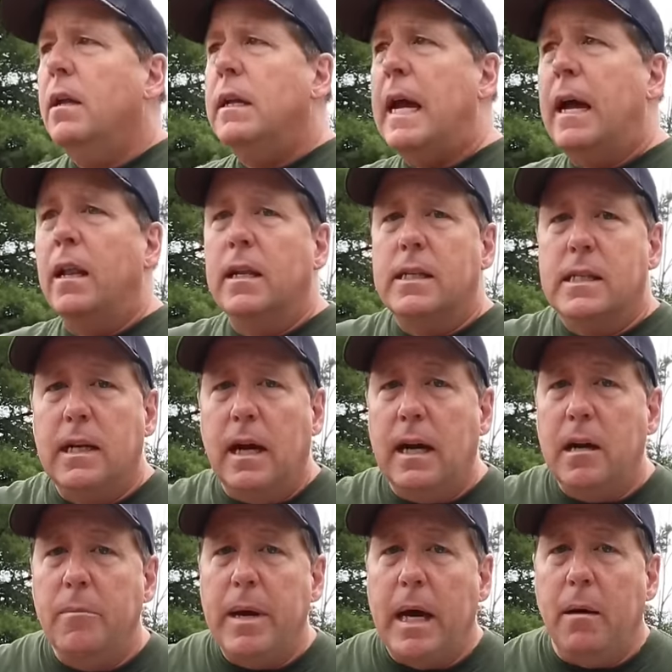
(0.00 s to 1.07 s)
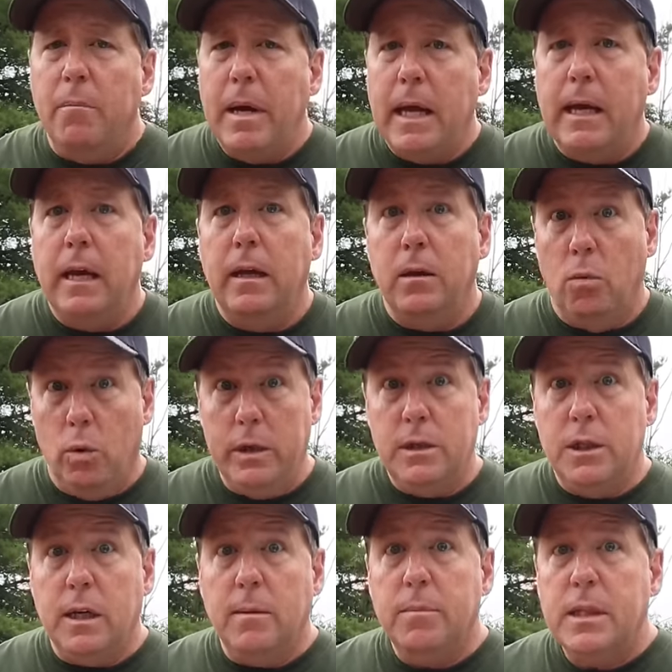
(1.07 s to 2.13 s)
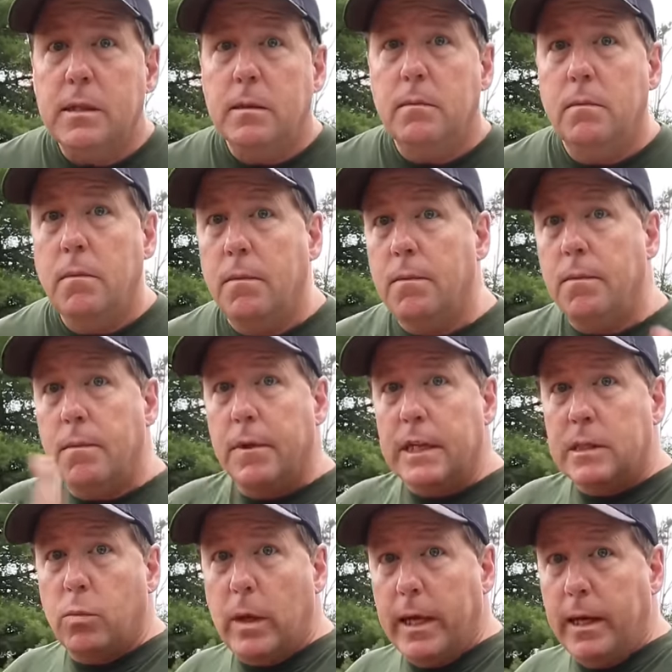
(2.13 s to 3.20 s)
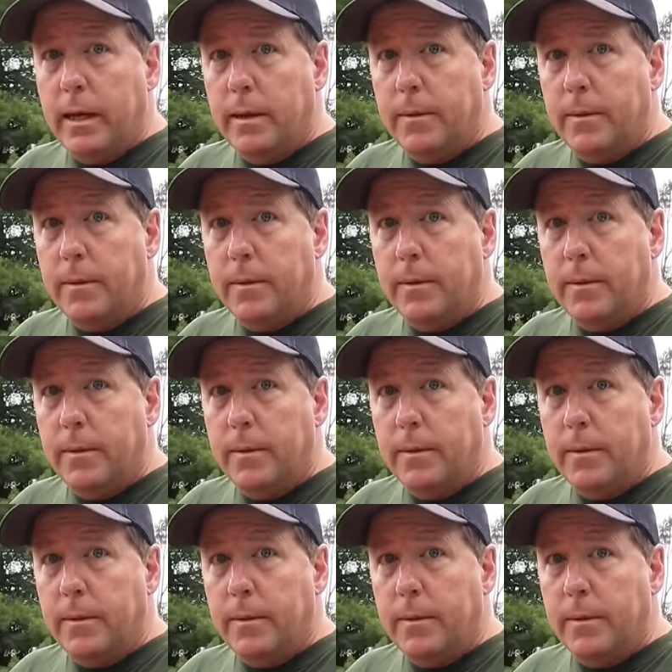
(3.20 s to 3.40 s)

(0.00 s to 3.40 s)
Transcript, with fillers: Now let's talk about making the wood chips this way.